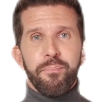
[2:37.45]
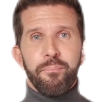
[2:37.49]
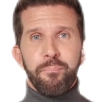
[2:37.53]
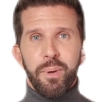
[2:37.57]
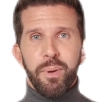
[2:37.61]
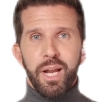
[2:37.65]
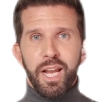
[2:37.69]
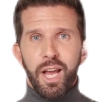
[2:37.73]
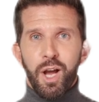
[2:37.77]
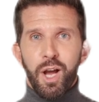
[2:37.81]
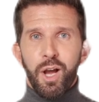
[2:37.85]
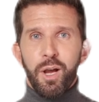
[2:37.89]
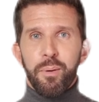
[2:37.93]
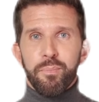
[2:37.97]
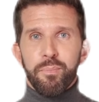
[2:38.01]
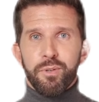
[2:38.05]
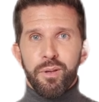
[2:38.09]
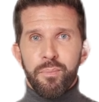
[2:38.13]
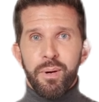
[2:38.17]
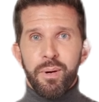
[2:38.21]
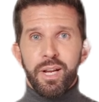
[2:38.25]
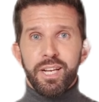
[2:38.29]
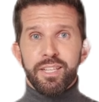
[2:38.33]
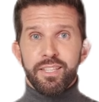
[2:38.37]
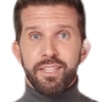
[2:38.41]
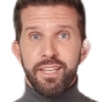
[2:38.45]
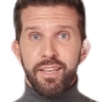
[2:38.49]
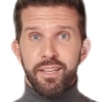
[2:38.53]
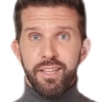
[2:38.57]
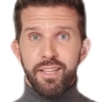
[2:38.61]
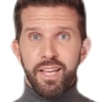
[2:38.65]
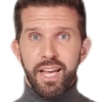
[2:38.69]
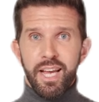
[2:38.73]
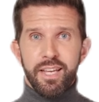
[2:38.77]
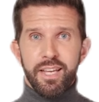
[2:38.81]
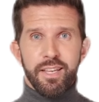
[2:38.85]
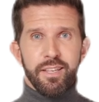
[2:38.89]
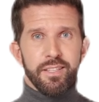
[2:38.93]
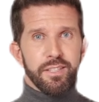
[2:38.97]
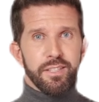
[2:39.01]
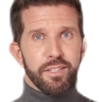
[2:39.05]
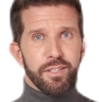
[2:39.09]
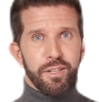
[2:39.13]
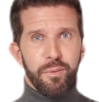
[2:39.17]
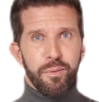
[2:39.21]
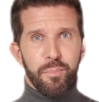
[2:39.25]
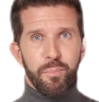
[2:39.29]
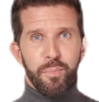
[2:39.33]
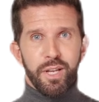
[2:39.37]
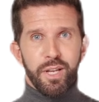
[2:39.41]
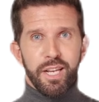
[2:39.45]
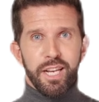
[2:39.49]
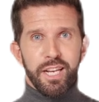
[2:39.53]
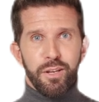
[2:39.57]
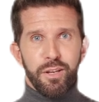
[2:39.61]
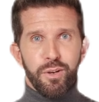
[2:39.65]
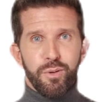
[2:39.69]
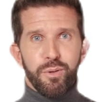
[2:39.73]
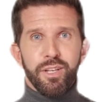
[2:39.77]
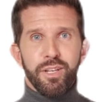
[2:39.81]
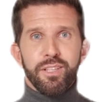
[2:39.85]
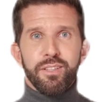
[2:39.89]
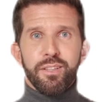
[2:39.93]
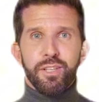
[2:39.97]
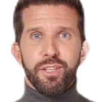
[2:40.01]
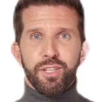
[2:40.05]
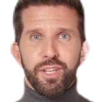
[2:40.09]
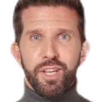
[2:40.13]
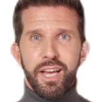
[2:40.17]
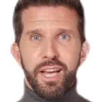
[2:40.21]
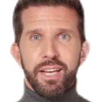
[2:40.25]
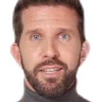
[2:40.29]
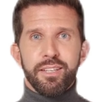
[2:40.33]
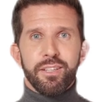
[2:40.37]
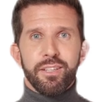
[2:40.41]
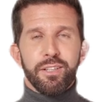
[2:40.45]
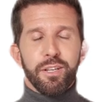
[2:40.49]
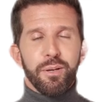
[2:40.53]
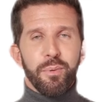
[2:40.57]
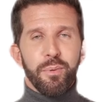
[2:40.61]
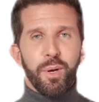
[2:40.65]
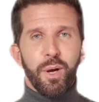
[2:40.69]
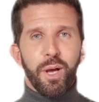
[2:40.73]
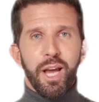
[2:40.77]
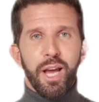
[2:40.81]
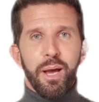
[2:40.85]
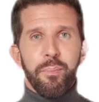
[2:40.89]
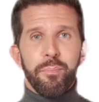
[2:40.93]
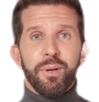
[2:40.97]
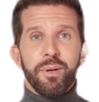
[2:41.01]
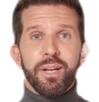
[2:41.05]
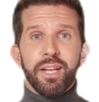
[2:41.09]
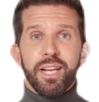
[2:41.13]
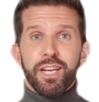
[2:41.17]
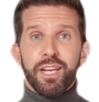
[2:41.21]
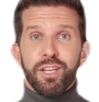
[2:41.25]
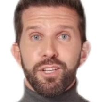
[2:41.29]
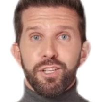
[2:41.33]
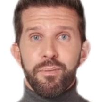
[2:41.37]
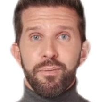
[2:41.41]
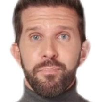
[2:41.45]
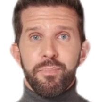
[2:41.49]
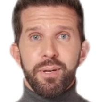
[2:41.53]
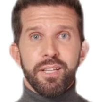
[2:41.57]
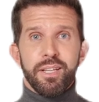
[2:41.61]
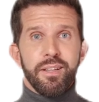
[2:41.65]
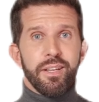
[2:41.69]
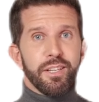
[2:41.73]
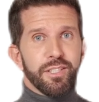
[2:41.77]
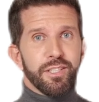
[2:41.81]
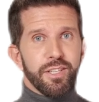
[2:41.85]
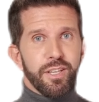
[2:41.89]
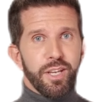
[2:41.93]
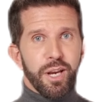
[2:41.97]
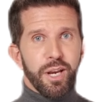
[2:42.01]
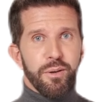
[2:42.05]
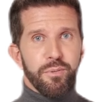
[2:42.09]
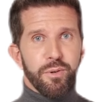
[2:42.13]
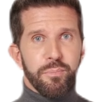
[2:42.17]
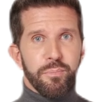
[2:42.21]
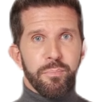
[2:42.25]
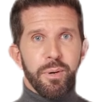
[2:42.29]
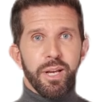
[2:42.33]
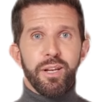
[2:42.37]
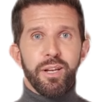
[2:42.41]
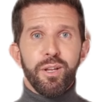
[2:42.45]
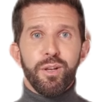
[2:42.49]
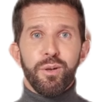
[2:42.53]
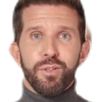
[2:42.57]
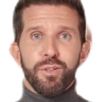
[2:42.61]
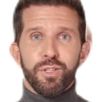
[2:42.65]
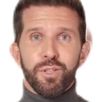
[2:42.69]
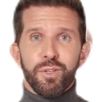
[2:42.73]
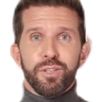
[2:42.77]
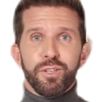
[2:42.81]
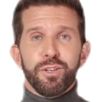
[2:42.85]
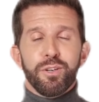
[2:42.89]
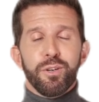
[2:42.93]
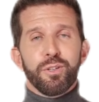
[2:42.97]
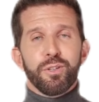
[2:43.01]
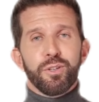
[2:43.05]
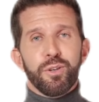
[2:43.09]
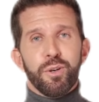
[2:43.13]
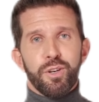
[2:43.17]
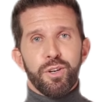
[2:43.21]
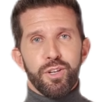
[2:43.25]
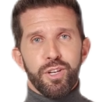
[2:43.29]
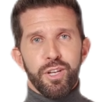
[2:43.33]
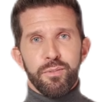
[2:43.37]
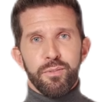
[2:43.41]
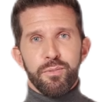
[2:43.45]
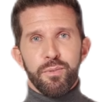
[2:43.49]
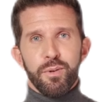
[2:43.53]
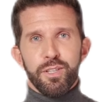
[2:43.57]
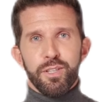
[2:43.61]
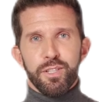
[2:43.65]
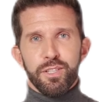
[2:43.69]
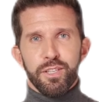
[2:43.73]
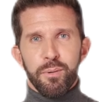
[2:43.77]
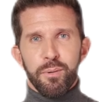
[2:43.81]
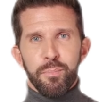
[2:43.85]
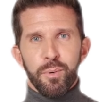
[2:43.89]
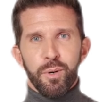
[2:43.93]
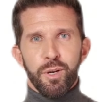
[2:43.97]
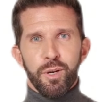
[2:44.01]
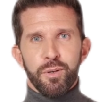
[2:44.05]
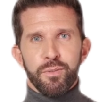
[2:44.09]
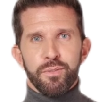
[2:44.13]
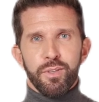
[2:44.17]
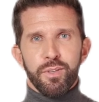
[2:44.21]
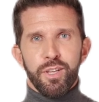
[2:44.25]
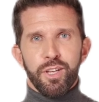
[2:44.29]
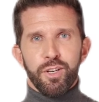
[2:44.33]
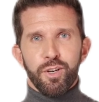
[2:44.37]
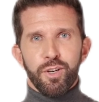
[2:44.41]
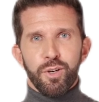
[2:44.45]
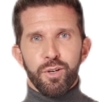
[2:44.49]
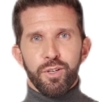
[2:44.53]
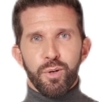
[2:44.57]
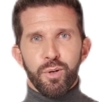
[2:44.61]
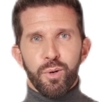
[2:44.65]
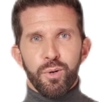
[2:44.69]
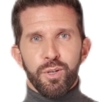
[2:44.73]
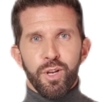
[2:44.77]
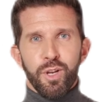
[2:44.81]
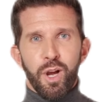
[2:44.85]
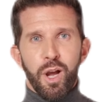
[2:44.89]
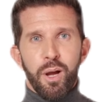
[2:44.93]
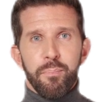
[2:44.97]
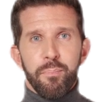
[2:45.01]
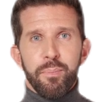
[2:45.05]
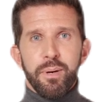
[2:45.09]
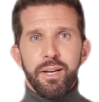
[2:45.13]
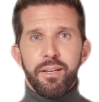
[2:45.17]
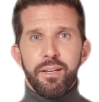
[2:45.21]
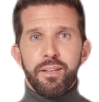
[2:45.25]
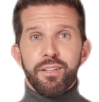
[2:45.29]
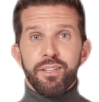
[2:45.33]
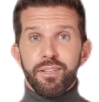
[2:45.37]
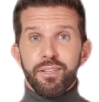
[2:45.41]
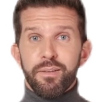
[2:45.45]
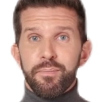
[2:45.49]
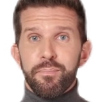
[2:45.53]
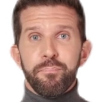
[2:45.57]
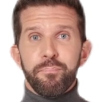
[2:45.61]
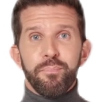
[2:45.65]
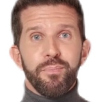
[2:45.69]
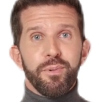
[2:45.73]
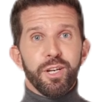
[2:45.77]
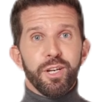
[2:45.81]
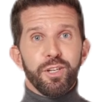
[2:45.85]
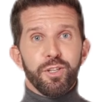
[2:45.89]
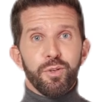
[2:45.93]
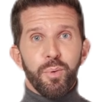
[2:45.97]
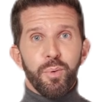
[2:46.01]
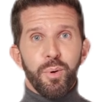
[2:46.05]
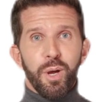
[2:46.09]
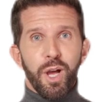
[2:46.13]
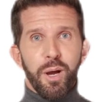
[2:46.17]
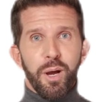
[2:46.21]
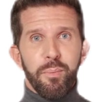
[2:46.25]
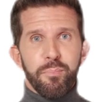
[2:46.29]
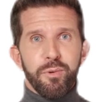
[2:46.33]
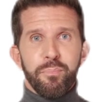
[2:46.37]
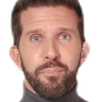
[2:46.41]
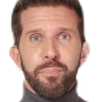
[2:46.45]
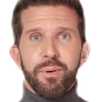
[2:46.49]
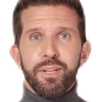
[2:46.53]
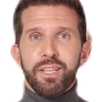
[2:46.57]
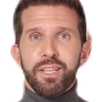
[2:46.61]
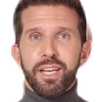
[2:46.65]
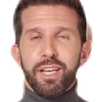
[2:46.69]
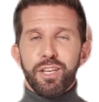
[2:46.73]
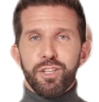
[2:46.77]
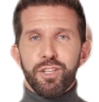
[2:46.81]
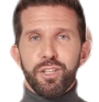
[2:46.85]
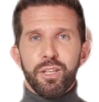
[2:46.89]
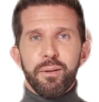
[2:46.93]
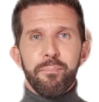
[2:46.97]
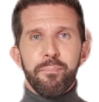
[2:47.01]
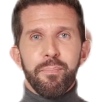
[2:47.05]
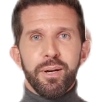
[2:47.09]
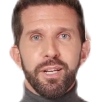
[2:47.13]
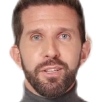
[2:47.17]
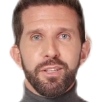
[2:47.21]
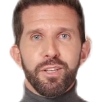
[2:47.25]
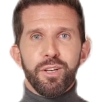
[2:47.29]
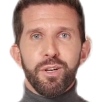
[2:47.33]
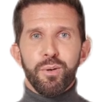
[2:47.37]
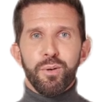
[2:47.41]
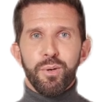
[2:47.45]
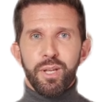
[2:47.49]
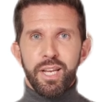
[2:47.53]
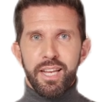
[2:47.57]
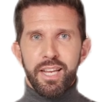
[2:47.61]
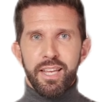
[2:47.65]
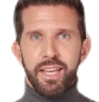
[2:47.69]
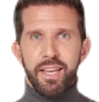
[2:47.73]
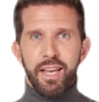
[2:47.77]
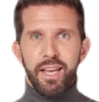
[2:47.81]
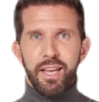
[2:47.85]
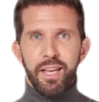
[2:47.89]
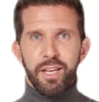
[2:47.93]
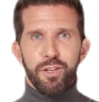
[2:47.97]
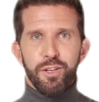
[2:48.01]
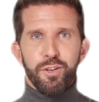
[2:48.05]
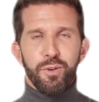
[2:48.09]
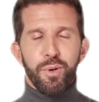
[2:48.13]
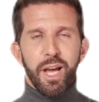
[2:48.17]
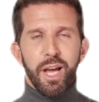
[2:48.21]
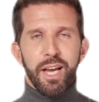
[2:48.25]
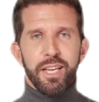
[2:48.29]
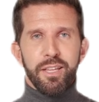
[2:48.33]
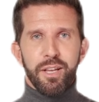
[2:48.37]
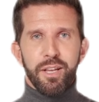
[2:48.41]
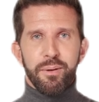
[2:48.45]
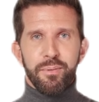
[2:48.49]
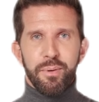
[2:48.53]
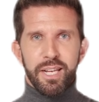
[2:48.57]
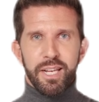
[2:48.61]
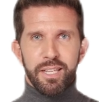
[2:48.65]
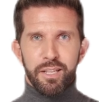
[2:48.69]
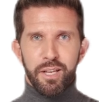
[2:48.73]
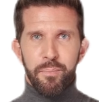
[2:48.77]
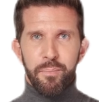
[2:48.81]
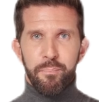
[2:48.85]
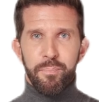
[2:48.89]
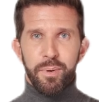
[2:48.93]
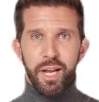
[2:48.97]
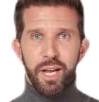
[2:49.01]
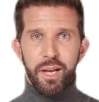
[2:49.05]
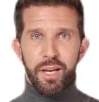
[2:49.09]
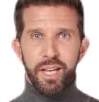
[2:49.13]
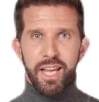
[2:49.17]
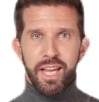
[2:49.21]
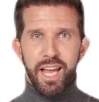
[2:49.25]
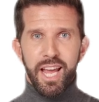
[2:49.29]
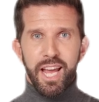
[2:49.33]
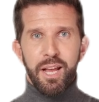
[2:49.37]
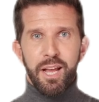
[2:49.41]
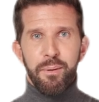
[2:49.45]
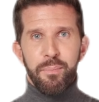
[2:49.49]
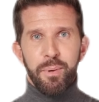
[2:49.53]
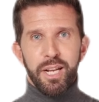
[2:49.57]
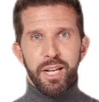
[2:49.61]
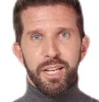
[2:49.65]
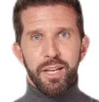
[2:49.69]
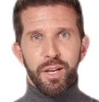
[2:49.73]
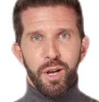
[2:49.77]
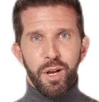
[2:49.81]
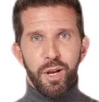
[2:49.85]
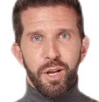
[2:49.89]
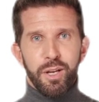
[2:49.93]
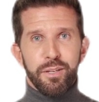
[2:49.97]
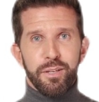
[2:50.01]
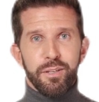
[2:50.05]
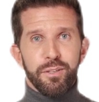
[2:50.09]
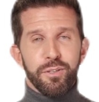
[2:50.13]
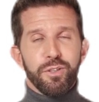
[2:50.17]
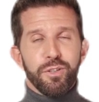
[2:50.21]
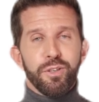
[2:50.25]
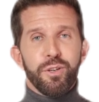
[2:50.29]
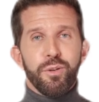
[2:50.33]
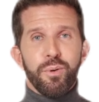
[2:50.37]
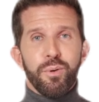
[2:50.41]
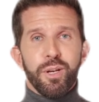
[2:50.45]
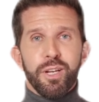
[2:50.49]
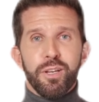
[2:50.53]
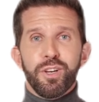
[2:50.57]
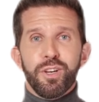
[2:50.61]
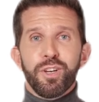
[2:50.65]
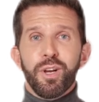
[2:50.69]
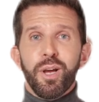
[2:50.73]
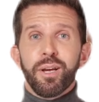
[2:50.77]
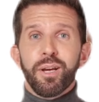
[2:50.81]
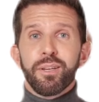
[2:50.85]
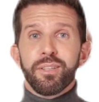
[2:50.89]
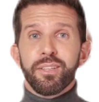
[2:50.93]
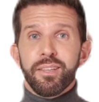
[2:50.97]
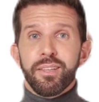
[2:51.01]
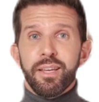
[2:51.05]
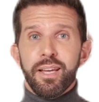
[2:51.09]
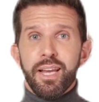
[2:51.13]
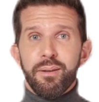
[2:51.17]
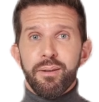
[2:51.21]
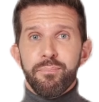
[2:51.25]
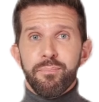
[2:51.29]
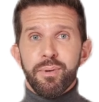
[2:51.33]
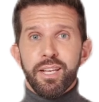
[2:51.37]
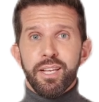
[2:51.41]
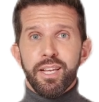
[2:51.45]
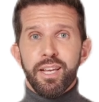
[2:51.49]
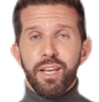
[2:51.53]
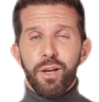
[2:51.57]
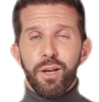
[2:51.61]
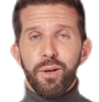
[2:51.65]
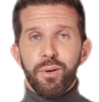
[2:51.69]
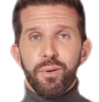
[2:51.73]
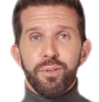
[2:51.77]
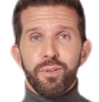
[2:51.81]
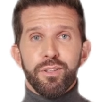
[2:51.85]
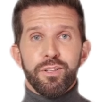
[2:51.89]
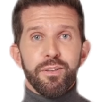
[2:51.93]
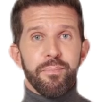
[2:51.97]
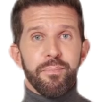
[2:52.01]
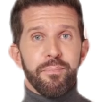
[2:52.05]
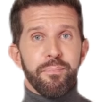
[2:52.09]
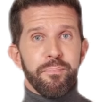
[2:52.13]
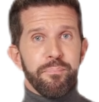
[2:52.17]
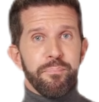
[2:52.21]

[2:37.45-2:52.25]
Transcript: By optimizing text, we increase the chances of our application being discovered by users searching for similar features or topics. Visual optimization means creating an attractive and compelling app icon, screenshots, and videos.